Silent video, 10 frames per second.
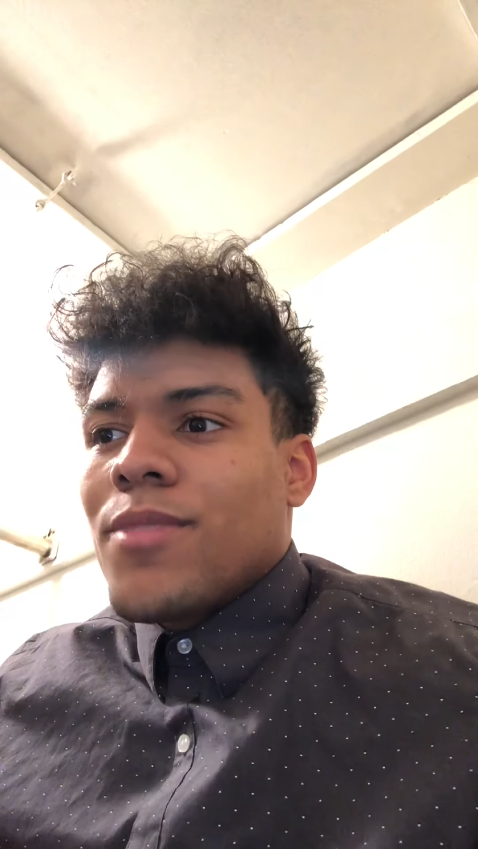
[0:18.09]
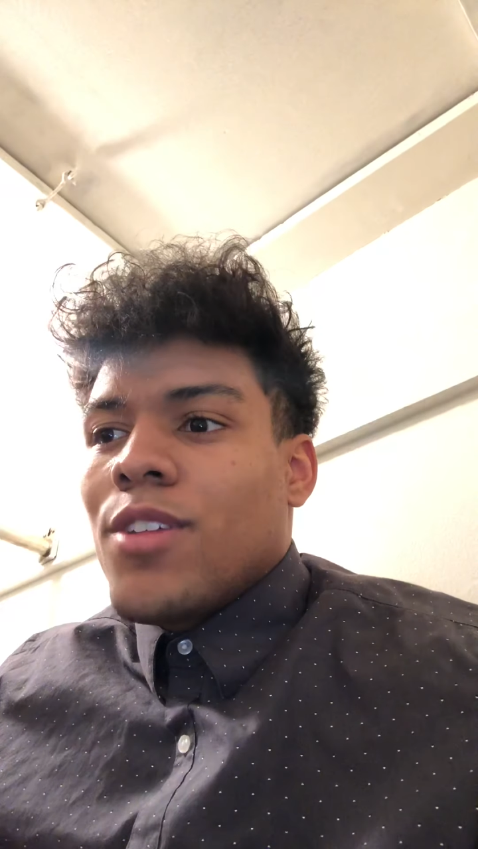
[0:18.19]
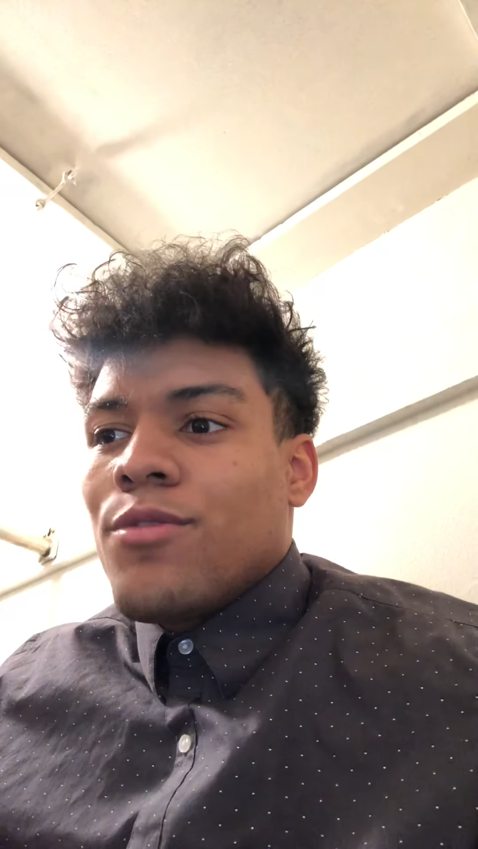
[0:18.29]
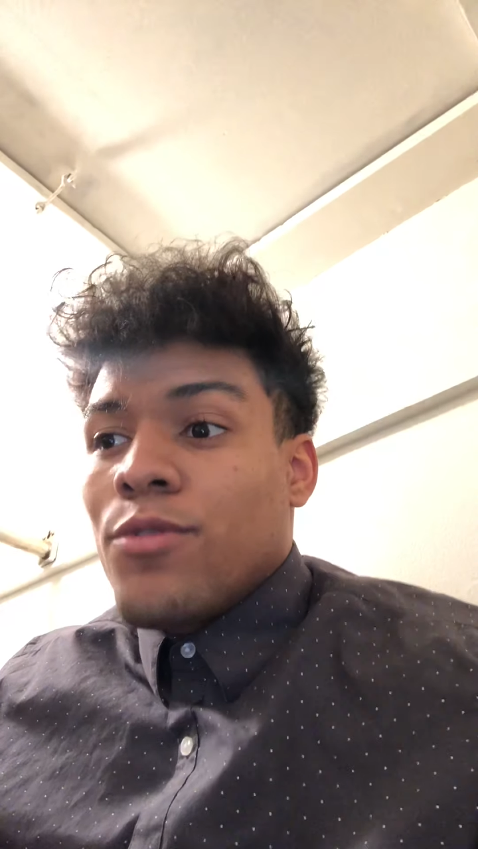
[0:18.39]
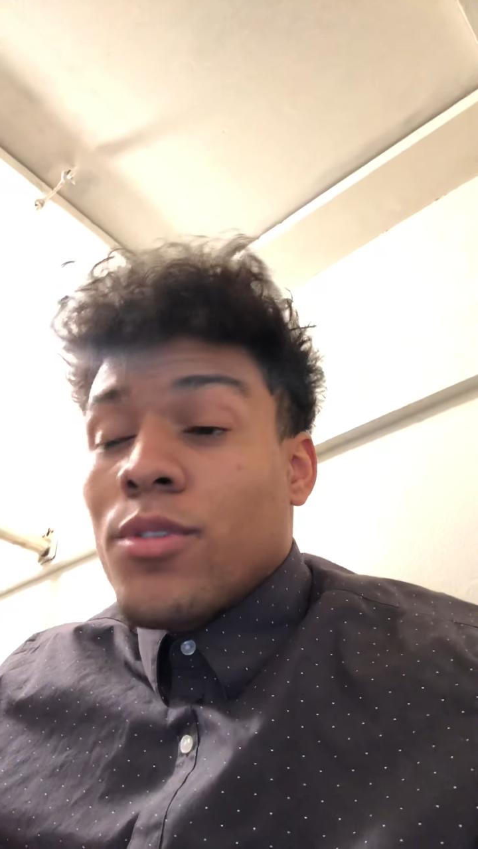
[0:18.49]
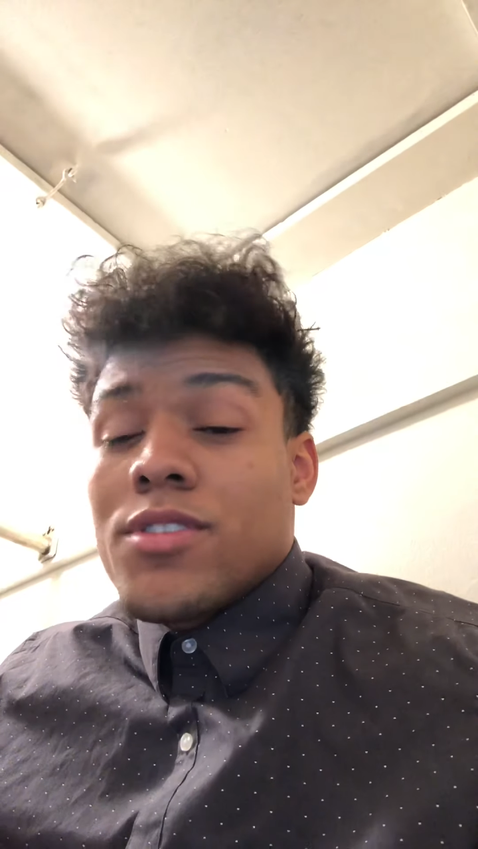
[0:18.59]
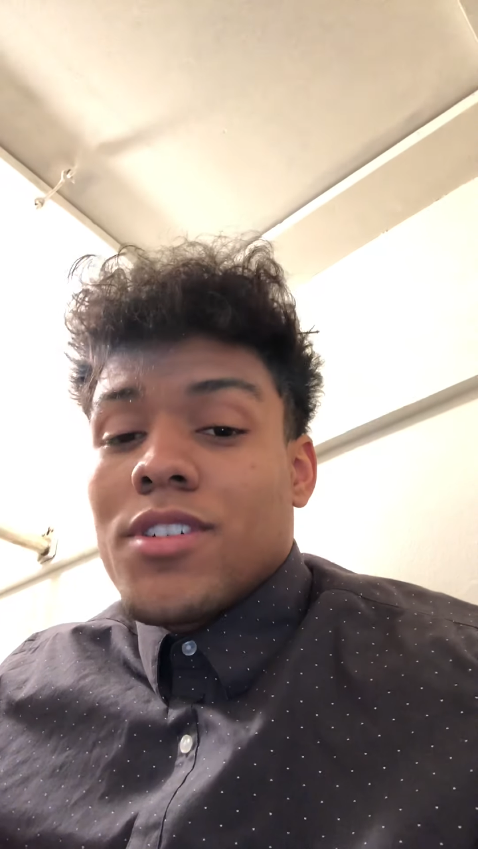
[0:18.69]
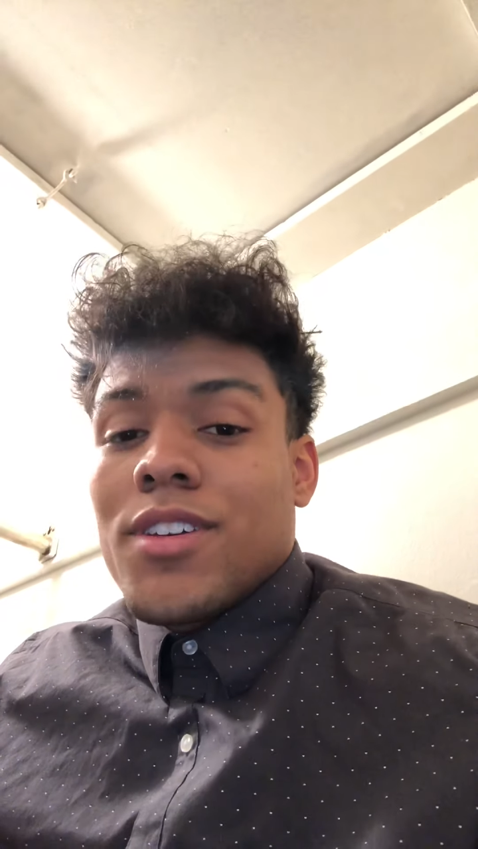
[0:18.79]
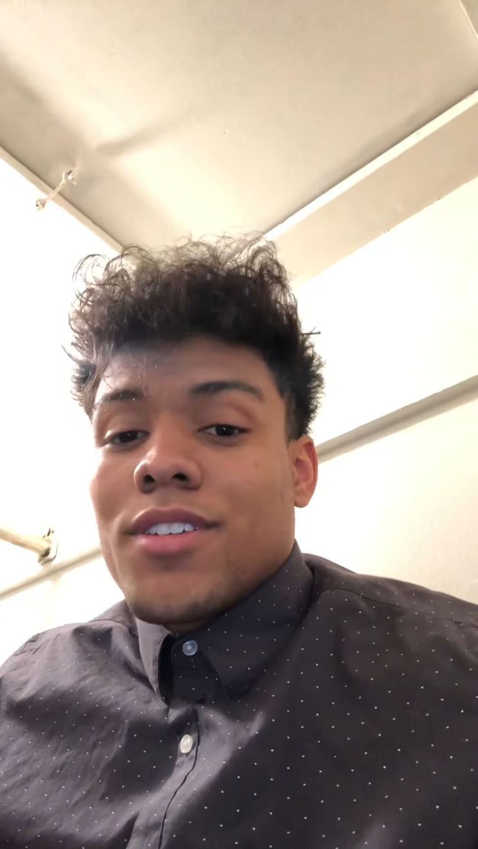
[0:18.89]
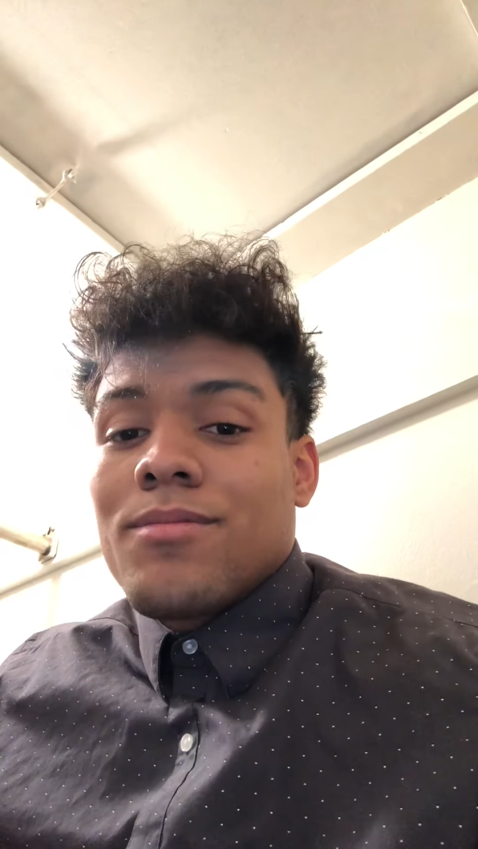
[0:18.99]

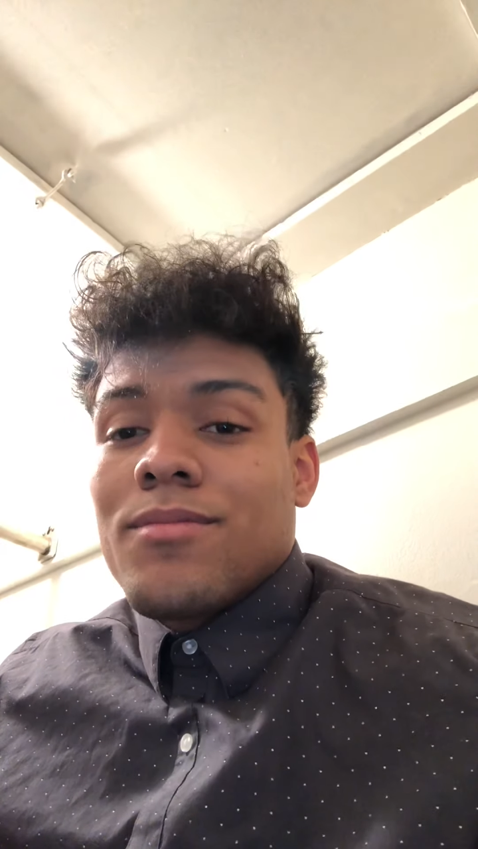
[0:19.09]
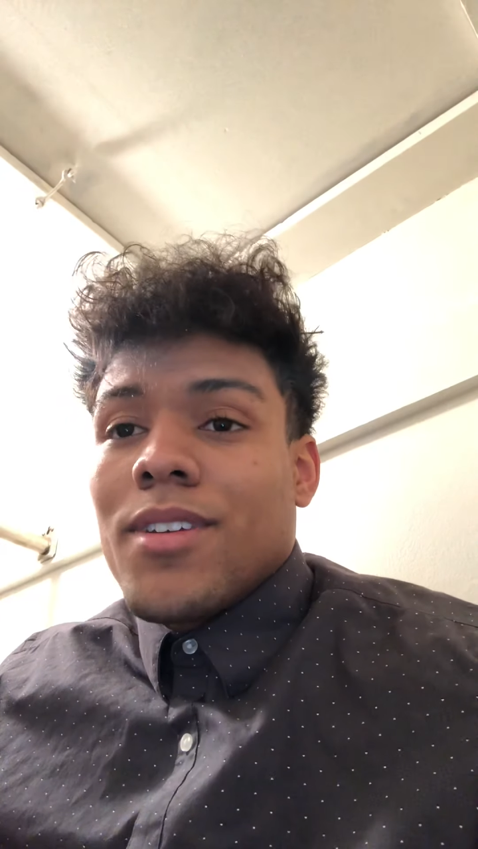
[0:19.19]
enforcing